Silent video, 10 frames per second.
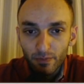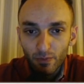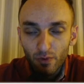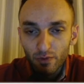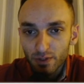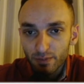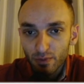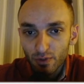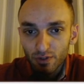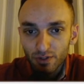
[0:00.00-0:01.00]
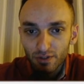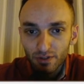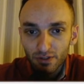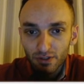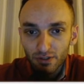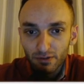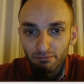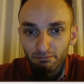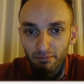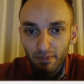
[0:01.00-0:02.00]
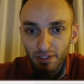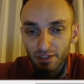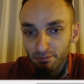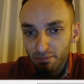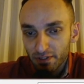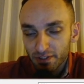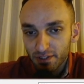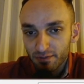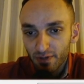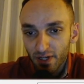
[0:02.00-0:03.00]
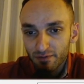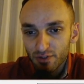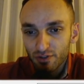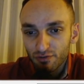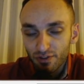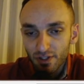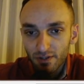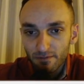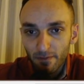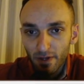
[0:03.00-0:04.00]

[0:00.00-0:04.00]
Over the board, I didn't play d5, g3.